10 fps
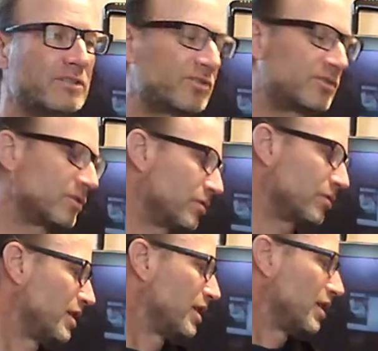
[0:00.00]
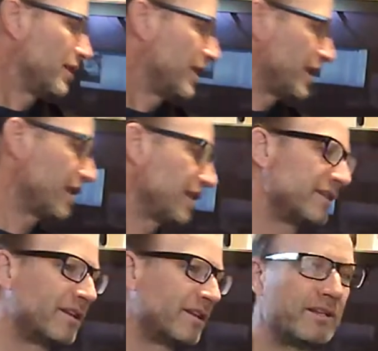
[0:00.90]
shoe that
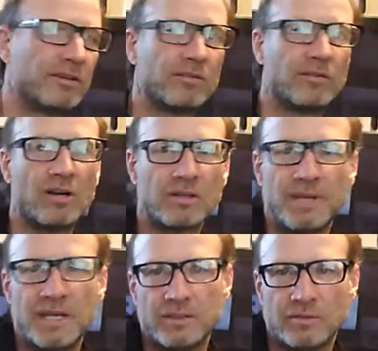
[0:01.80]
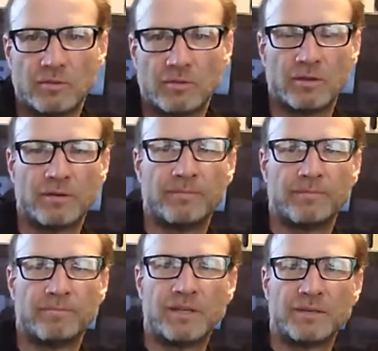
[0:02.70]
either augment or
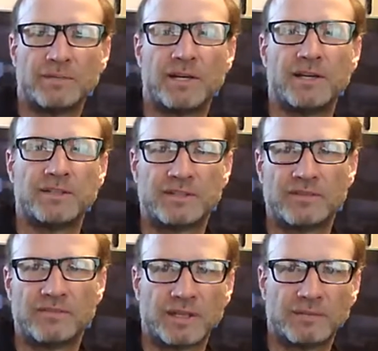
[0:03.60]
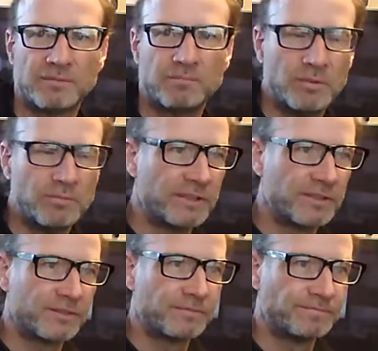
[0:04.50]
minimize different types of
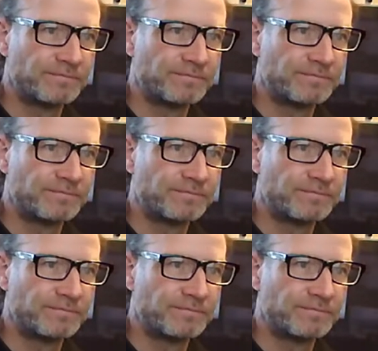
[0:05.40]
movements.